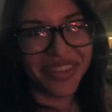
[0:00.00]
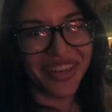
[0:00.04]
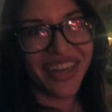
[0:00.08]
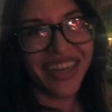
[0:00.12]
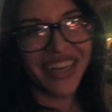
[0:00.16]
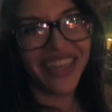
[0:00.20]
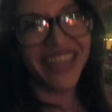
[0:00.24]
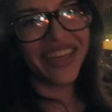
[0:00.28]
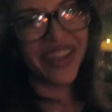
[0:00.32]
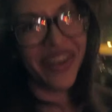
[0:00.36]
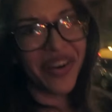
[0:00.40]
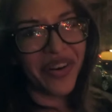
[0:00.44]
We're
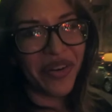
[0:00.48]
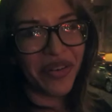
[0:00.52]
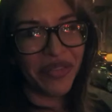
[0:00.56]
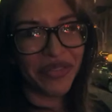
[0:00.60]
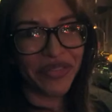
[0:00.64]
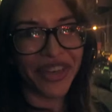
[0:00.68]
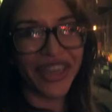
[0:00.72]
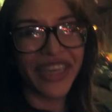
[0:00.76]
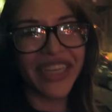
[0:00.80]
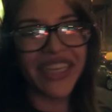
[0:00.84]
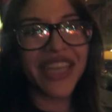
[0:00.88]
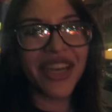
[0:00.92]
heading home
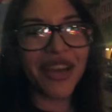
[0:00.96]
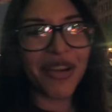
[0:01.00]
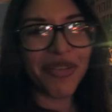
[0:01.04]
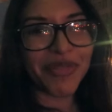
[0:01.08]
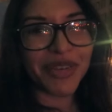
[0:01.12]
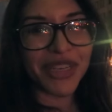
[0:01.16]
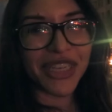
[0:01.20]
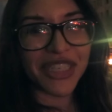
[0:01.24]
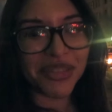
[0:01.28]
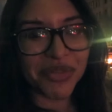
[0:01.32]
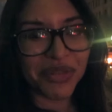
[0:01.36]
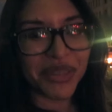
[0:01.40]
right now
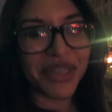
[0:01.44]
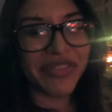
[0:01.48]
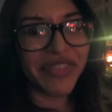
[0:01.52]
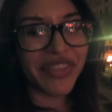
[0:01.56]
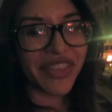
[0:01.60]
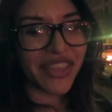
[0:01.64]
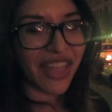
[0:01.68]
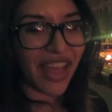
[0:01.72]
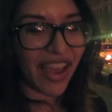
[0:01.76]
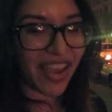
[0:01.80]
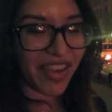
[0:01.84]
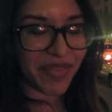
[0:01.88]
because we have a
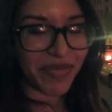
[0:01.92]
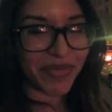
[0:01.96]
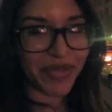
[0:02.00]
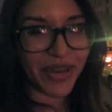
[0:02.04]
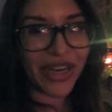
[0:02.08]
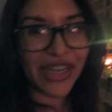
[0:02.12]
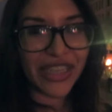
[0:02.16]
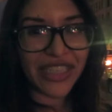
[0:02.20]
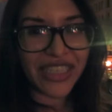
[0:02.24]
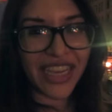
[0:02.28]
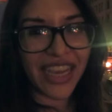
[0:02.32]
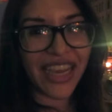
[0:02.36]
live
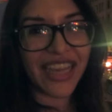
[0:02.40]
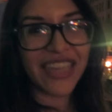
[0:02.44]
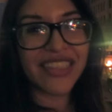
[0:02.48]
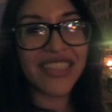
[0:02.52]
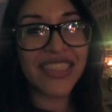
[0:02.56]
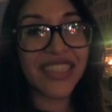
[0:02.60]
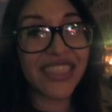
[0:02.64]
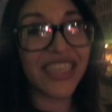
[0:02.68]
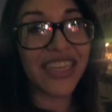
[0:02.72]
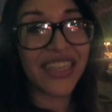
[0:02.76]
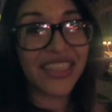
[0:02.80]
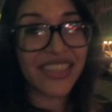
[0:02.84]

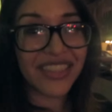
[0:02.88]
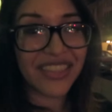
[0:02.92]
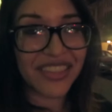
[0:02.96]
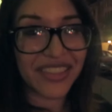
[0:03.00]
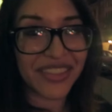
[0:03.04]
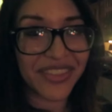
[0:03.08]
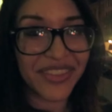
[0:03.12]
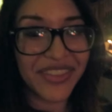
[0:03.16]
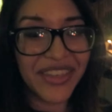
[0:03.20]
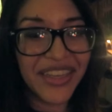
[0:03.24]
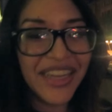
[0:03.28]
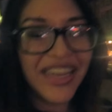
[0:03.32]
broadcast to get
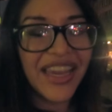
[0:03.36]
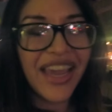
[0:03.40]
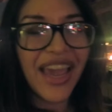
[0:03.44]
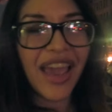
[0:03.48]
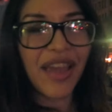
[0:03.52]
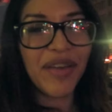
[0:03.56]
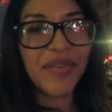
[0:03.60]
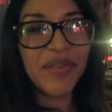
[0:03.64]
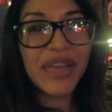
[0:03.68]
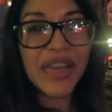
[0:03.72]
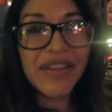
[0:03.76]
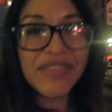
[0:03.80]
to,
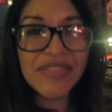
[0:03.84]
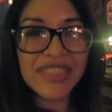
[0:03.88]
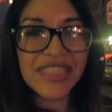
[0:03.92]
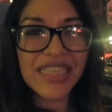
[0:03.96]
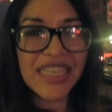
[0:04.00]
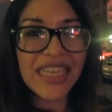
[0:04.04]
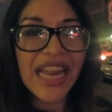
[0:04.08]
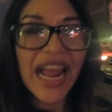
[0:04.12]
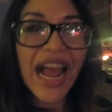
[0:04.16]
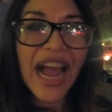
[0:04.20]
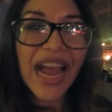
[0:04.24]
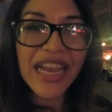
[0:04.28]
and we have to
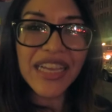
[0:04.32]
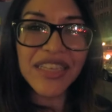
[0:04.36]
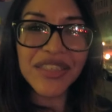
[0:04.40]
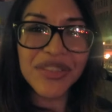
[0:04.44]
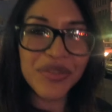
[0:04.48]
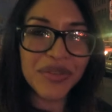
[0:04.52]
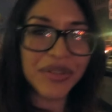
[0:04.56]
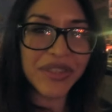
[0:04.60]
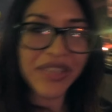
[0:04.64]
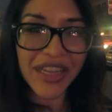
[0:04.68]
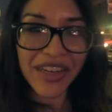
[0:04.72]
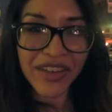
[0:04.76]
say hi
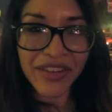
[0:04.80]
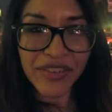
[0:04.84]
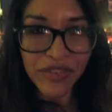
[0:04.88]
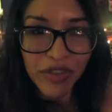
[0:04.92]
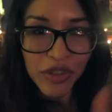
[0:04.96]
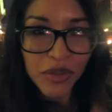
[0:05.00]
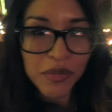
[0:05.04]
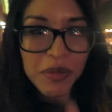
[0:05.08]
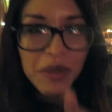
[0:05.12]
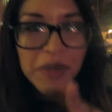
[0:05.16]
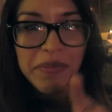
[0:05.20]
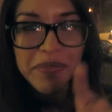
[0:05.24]
to a lot of
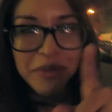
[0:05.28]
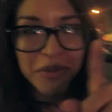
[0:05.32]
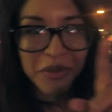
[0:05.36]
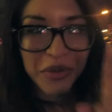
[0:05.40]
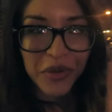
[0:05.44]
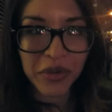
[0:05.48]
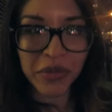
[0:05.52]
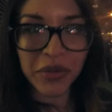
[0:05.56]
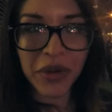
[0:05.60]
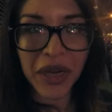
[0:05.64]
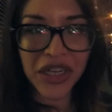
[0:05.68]
you people who are